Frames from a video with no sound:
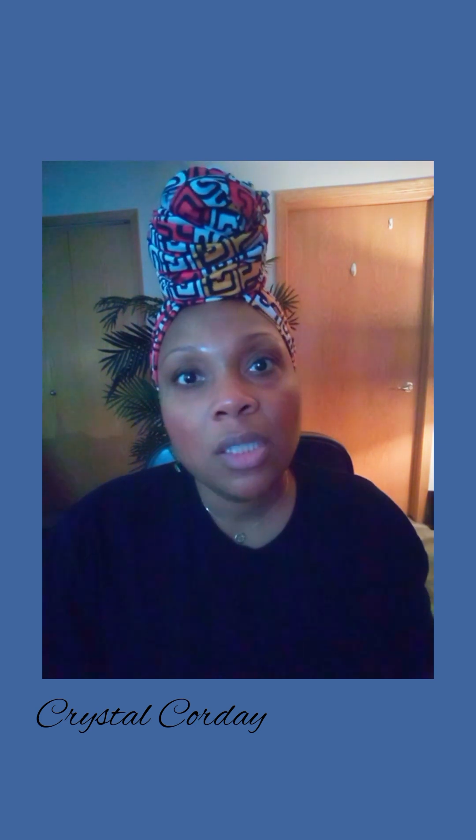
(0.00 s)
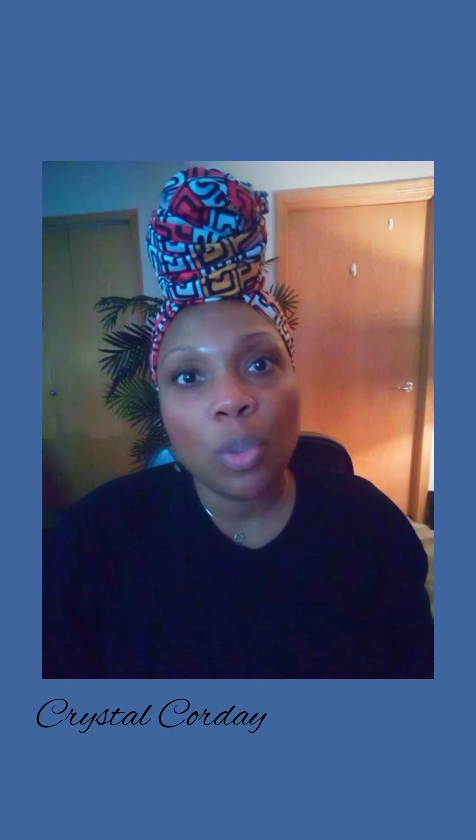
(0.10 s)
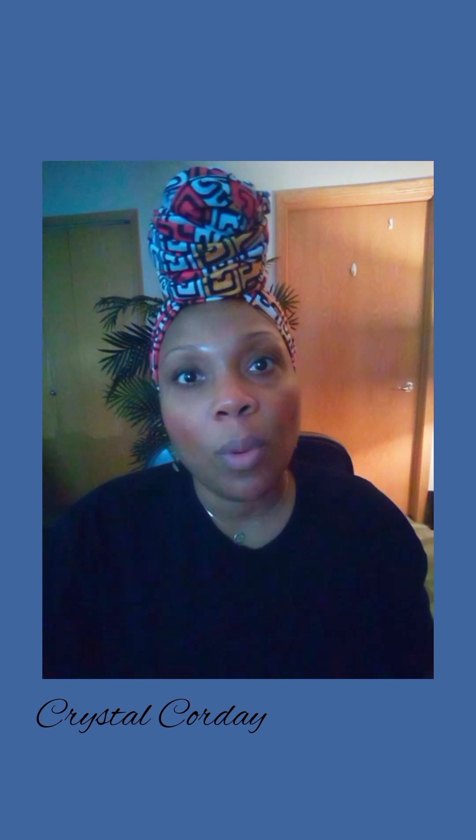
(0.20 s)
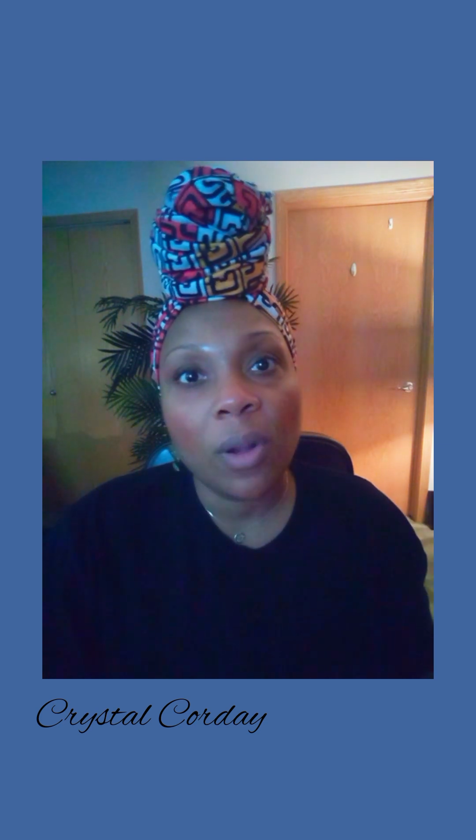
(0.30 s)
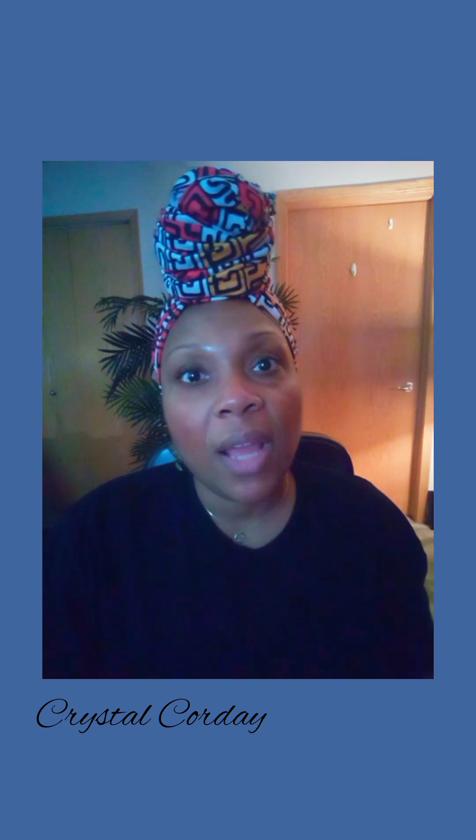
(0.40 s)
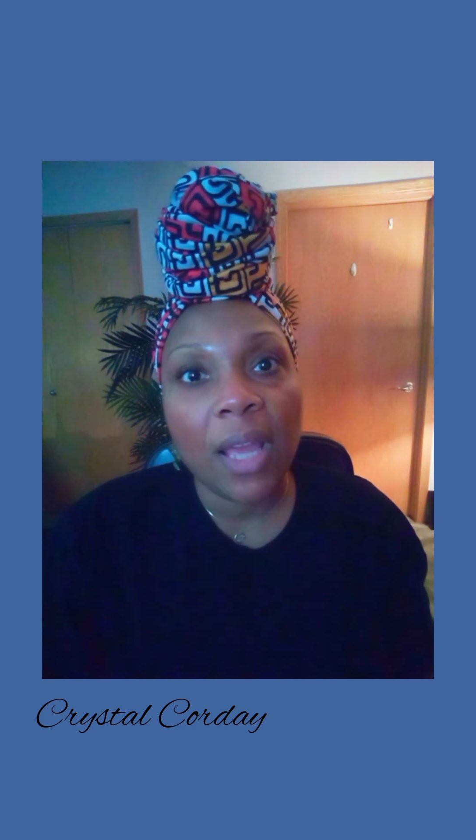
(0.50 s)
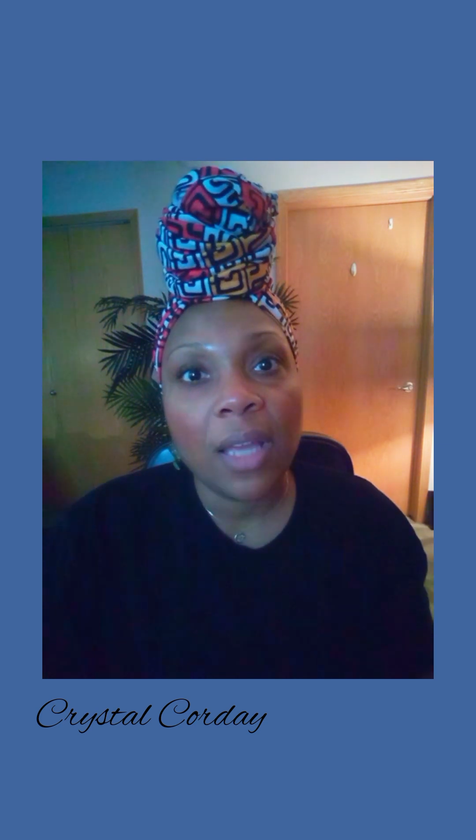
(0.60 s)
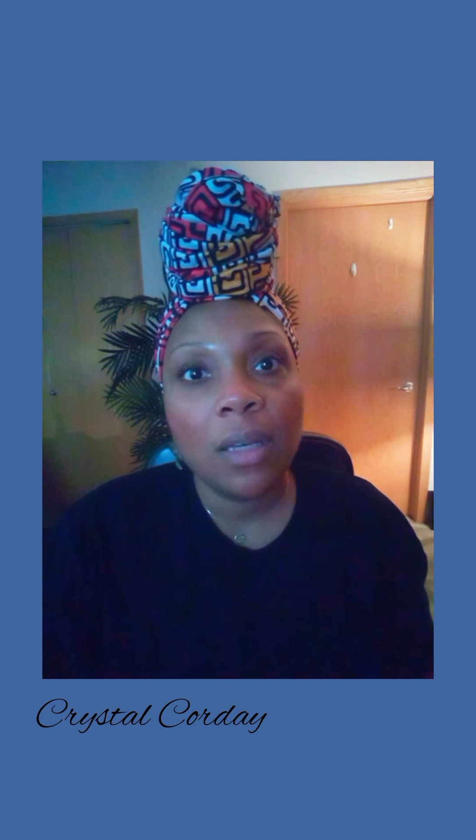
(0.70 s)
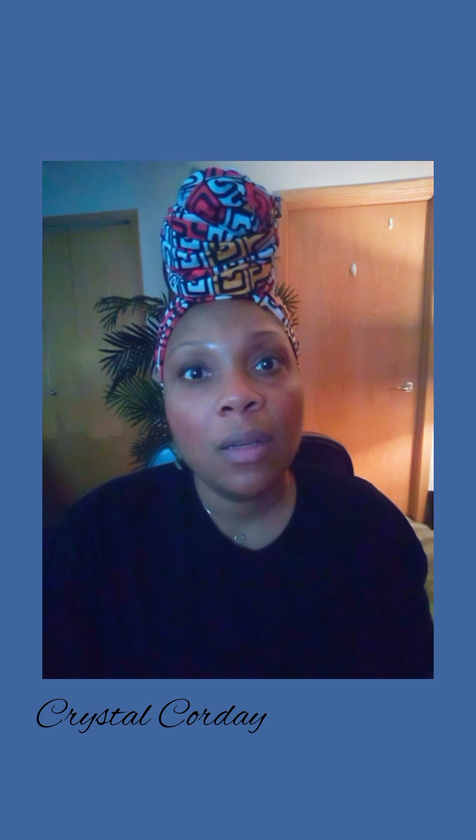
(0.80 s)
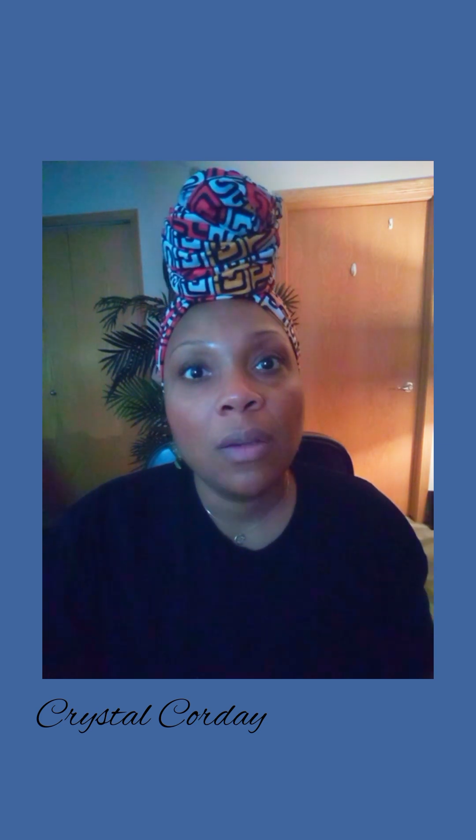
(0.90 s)
to where
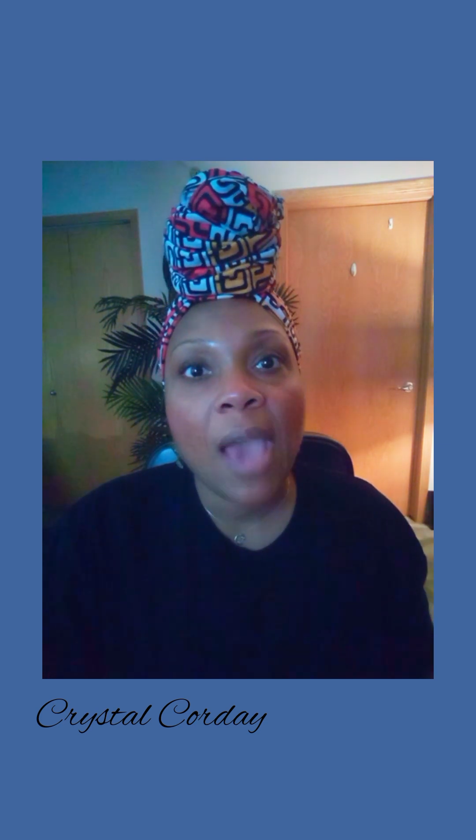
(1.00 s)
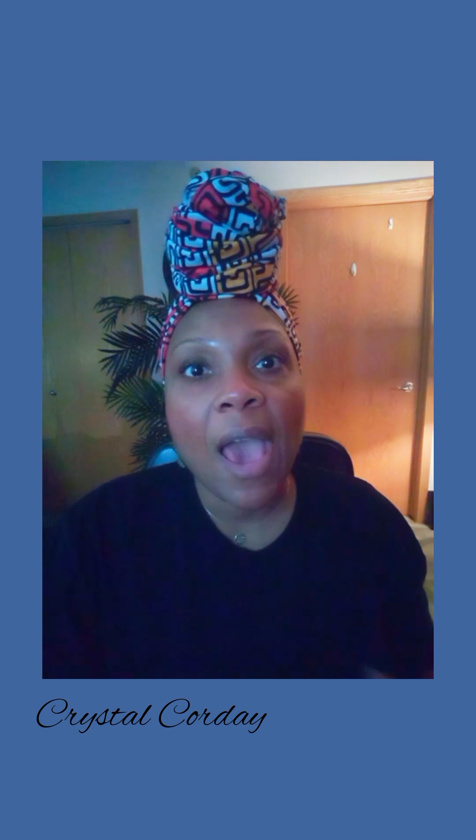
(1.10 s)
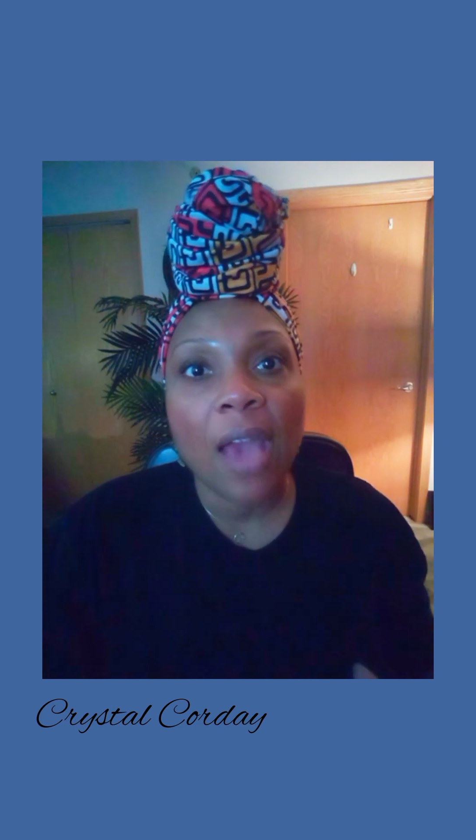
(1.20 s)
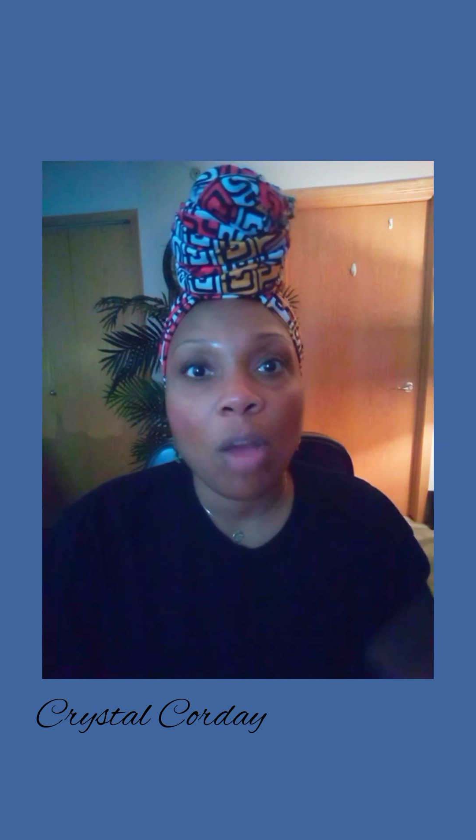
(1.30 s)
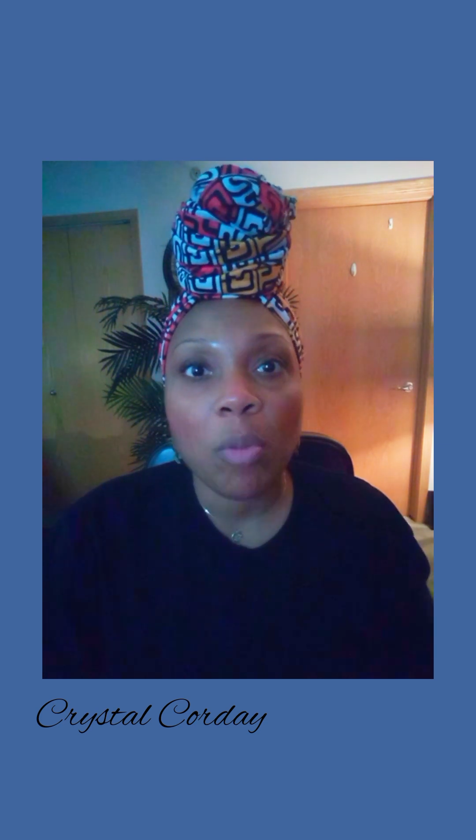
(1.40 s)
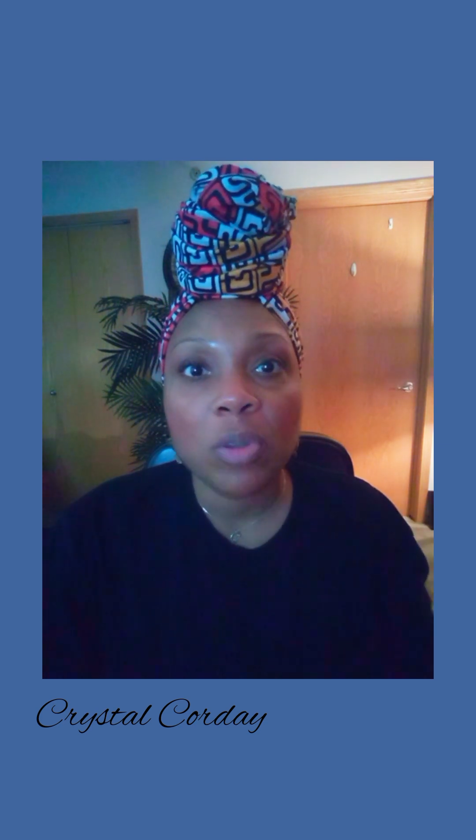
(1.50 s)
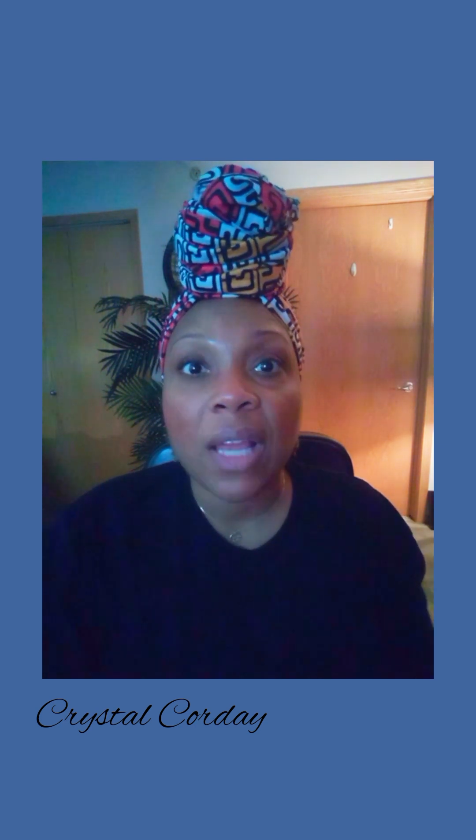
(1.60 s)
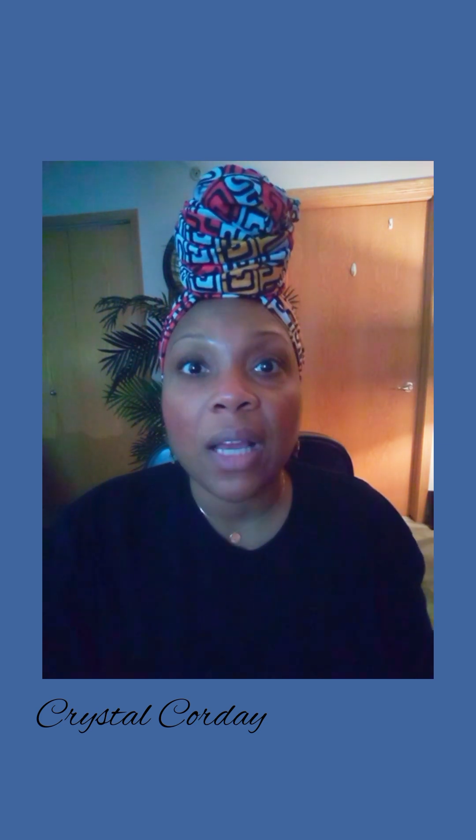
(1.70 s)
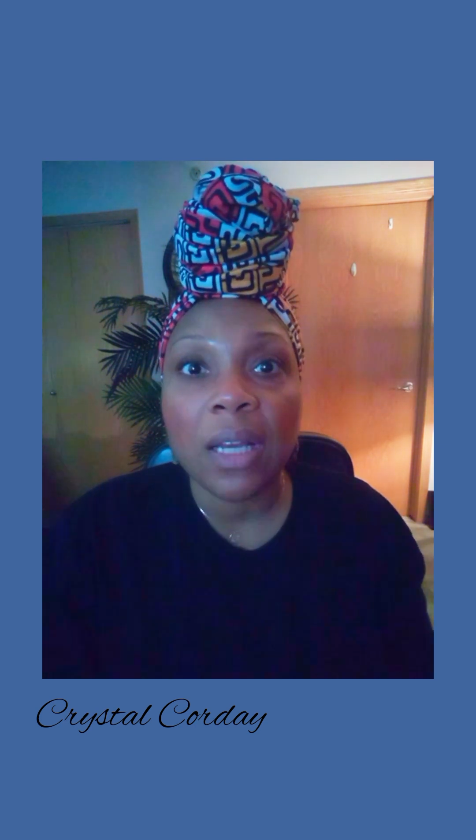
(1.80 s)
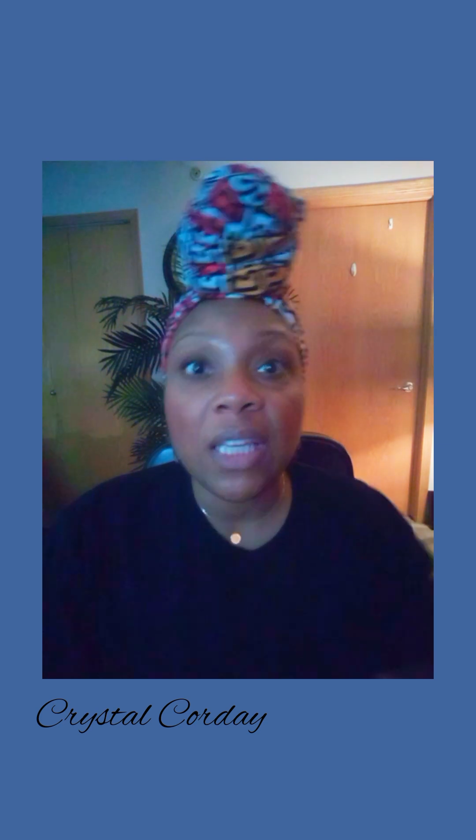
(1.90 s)
they had almost like an